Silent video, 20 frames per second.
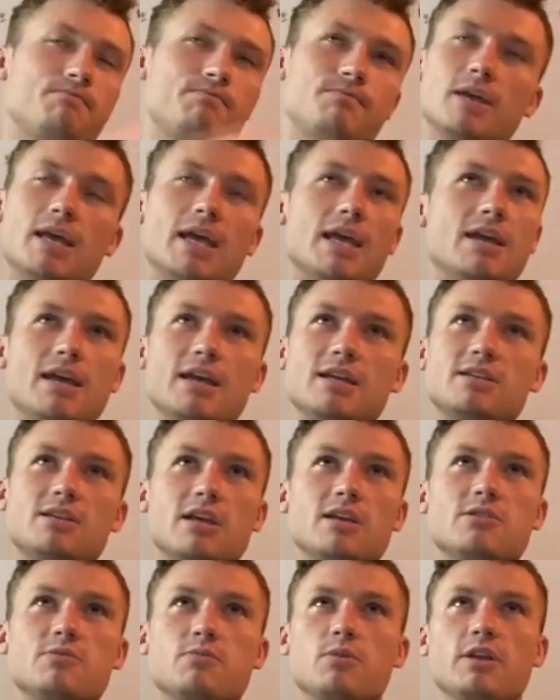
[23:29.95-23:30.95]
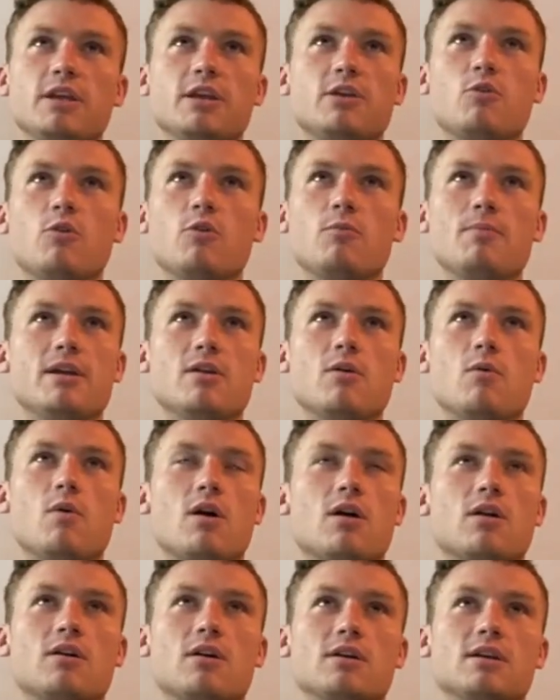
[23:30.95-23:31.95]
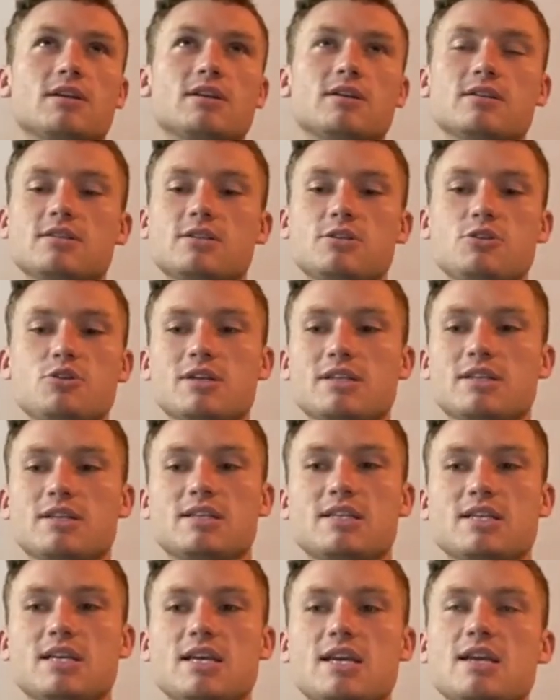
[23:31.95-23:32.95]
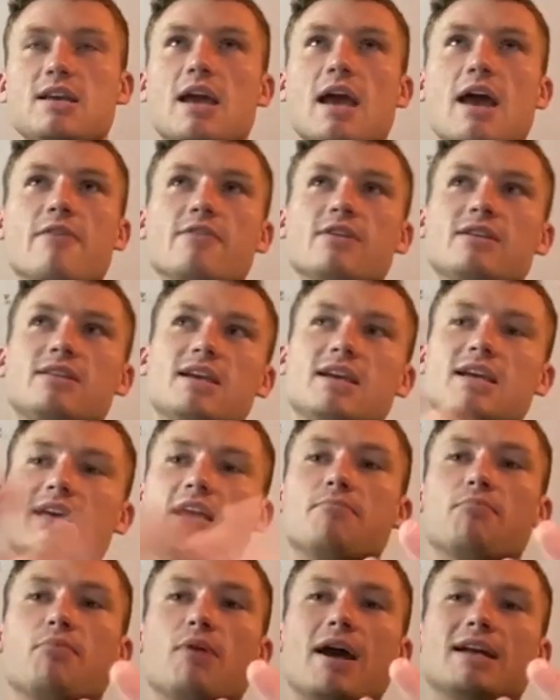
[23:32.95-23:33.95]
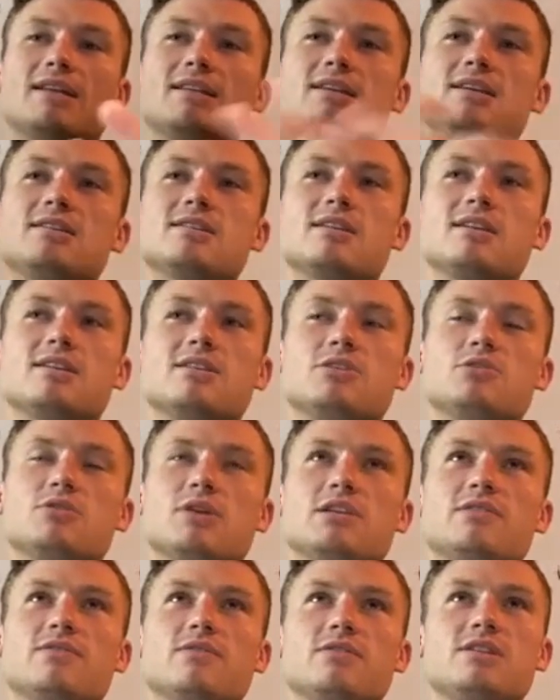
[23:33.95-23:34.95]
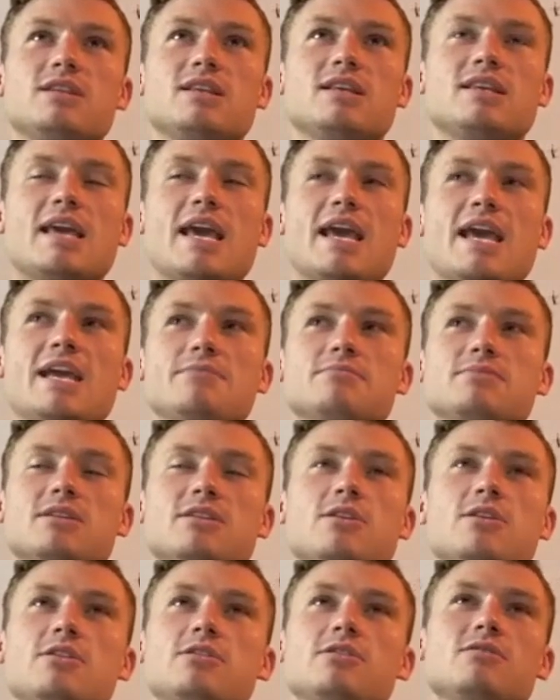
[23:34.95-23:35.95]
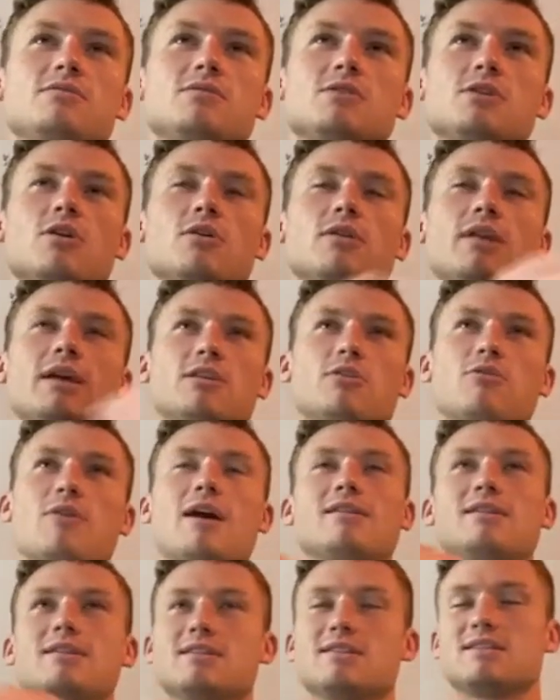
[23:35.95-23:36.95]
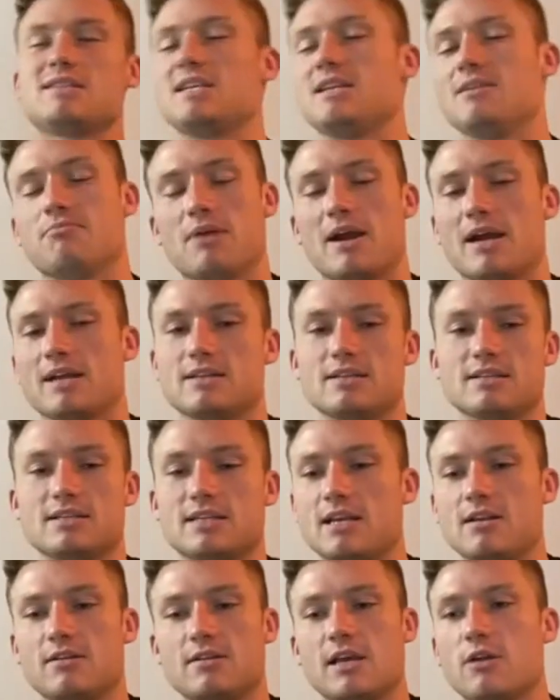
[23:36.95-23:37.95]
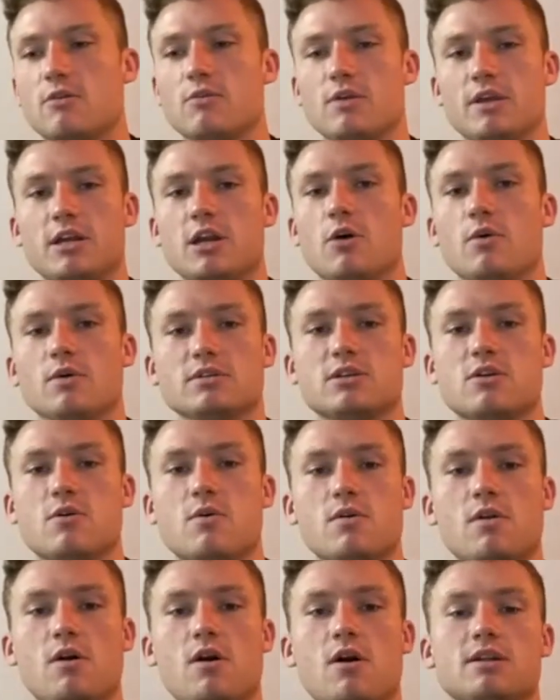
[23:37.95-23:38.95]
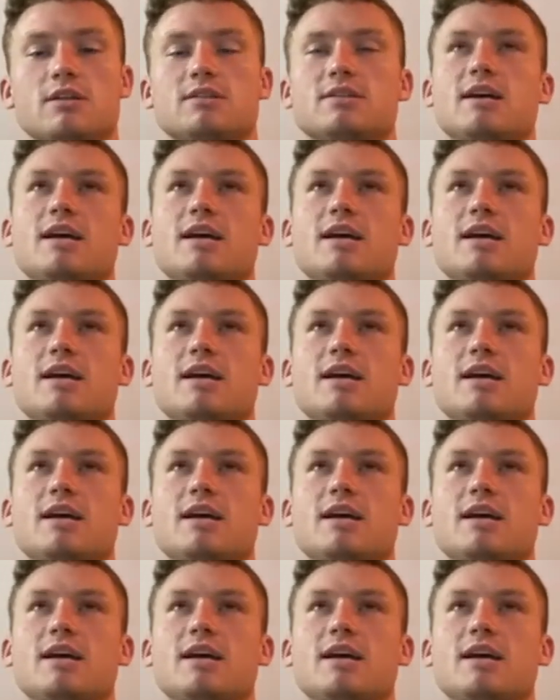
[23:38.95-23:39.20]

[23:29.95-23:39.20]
it's really cool being a walk-on because you get to see everything in practice, get to transfer to the games. And then, like the crowd doesn't see you practice. They don't really know what's going on. It's like,